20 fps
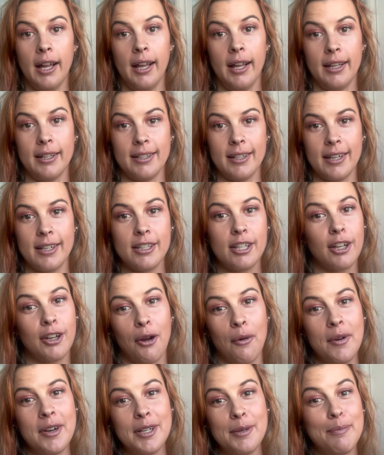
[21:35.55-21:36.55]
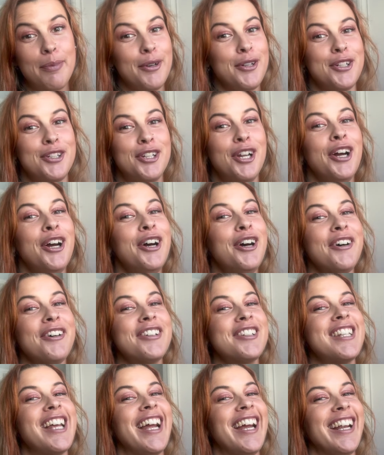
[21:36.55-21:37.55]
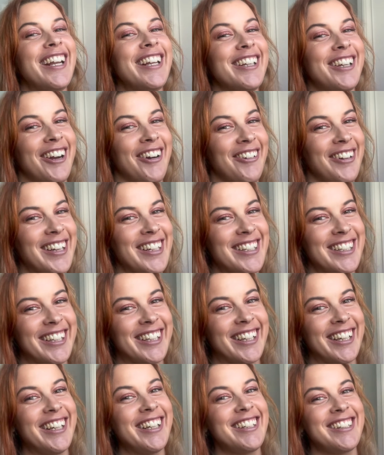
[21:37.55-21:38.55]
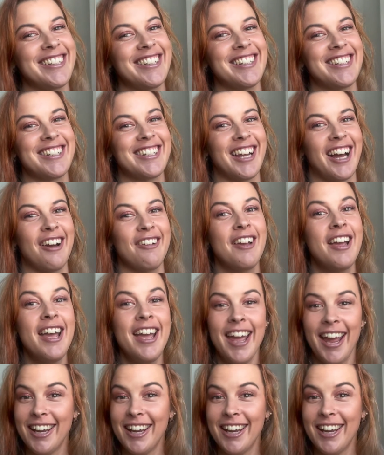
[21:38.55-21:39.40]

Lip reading: is into going to bush tops and going to gigs and stuff,